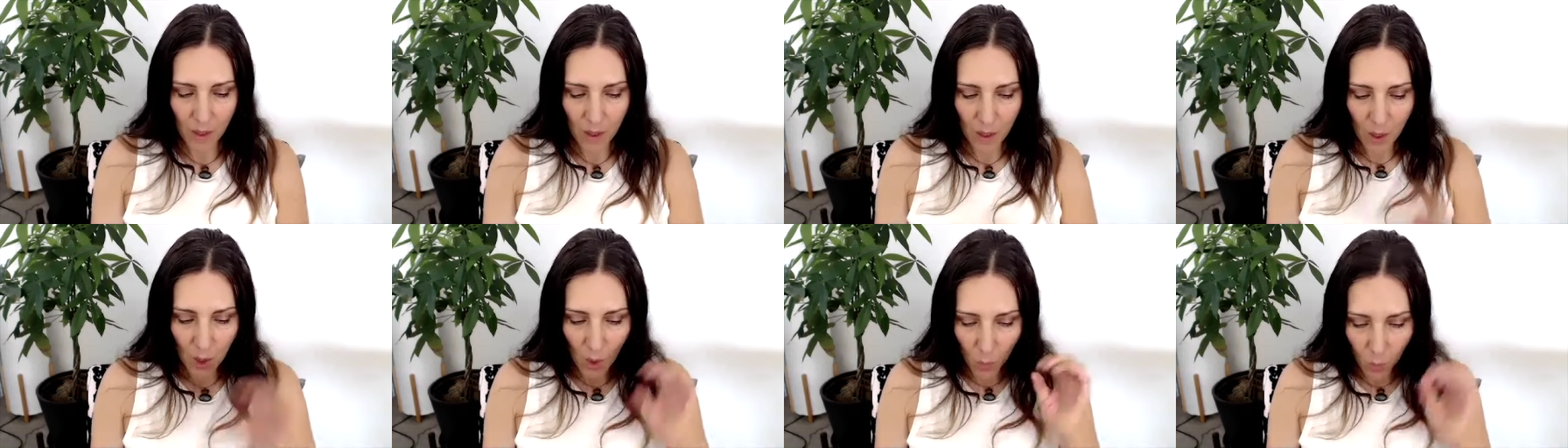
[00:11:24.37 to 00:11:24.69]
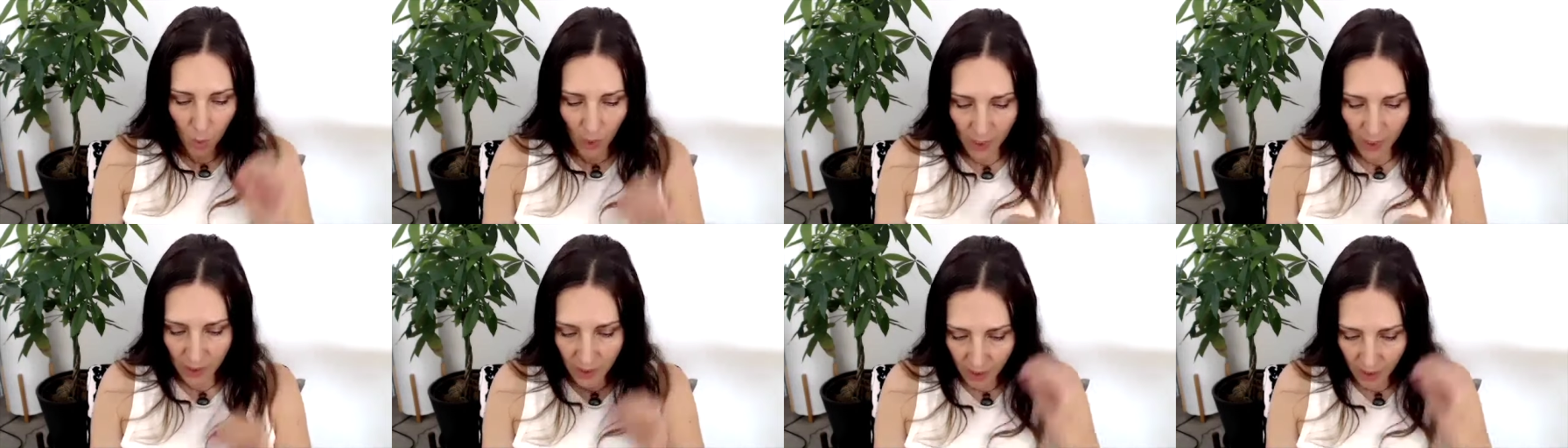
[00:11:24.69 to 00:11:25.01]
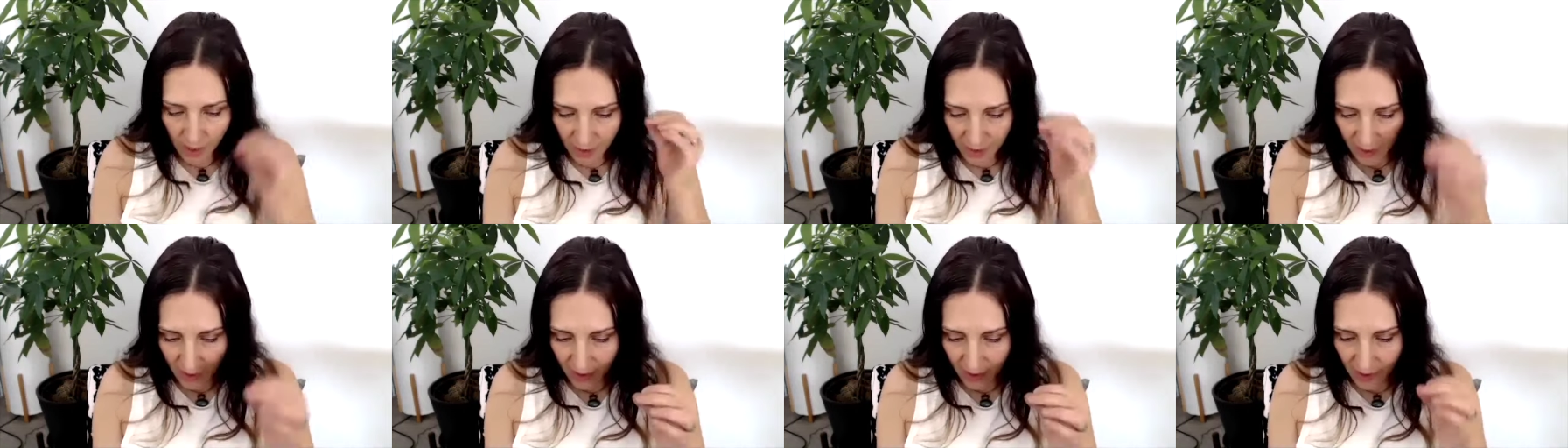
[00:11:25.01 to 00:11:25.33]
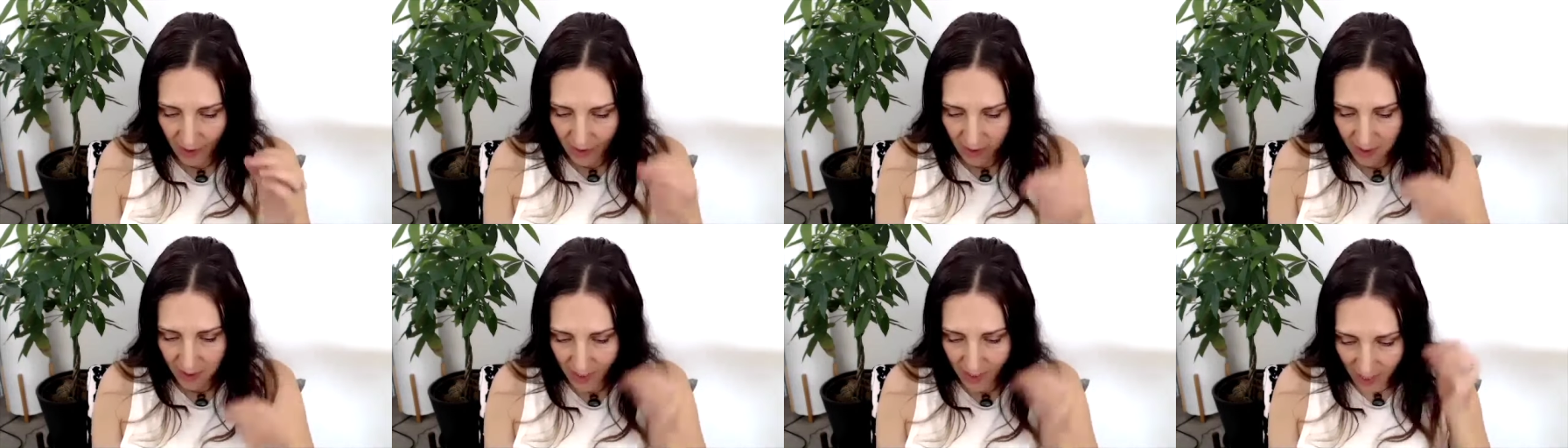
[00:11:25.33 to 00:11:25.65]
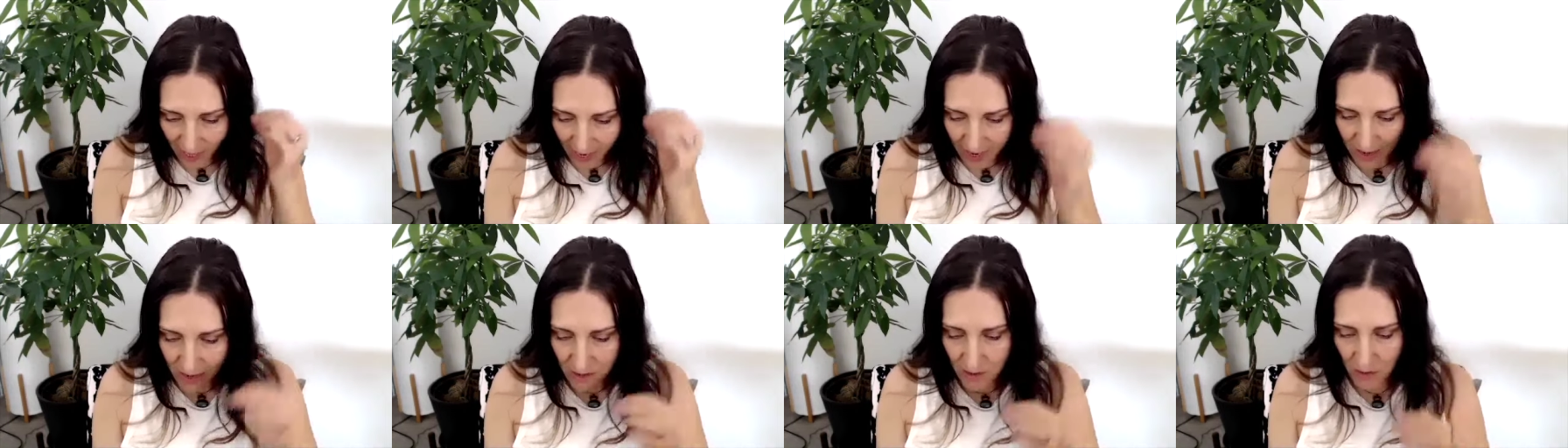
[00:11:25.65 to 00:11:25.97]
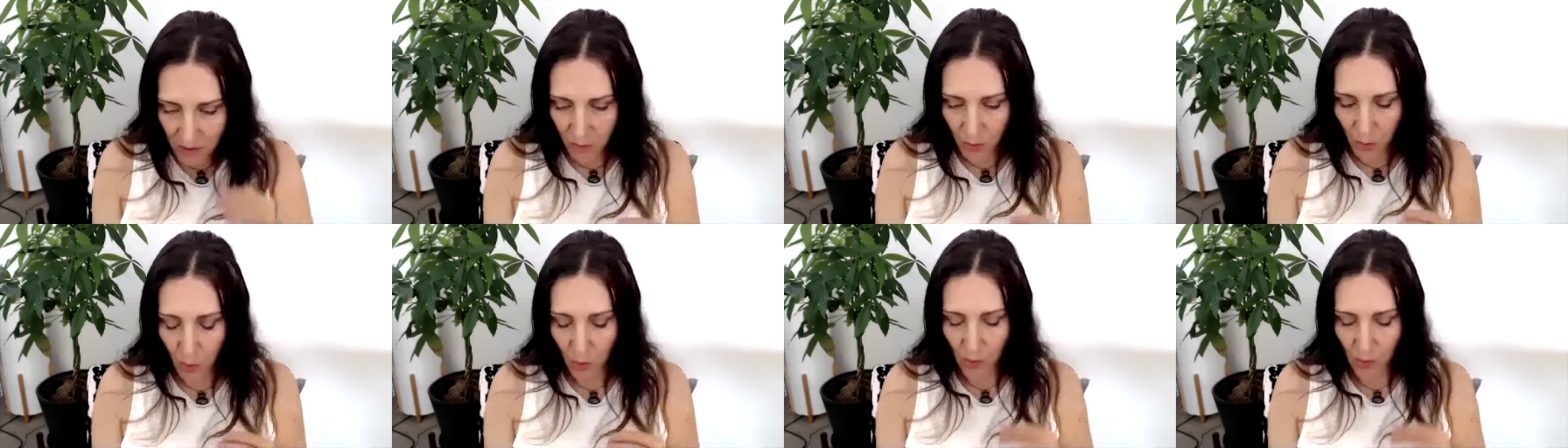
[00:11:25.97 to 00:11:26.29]
Awakening is the end
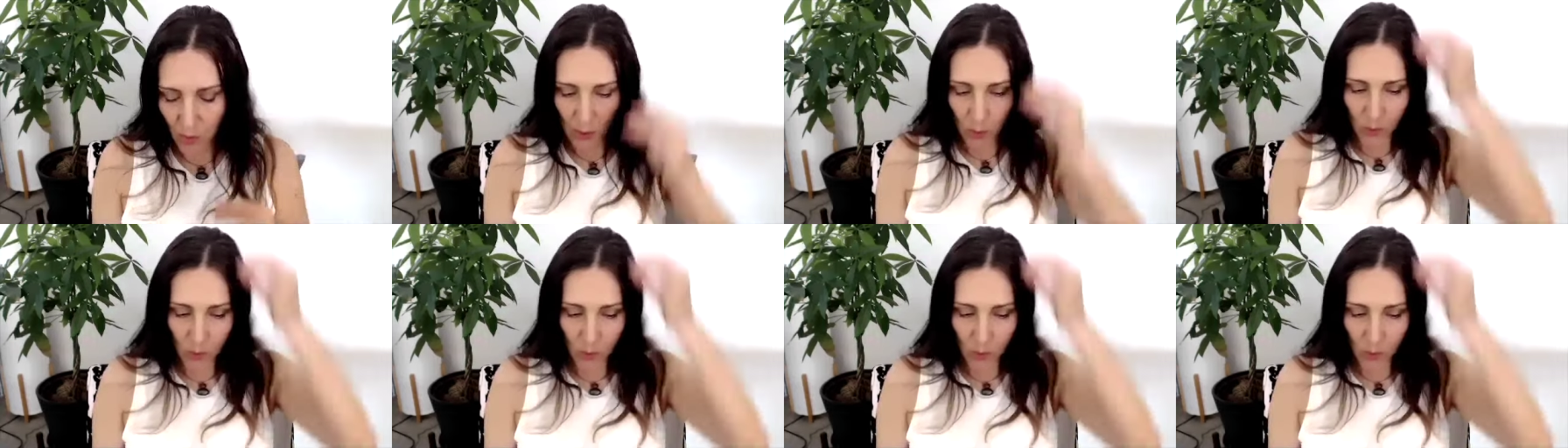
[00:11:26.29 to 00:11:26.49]
of all that.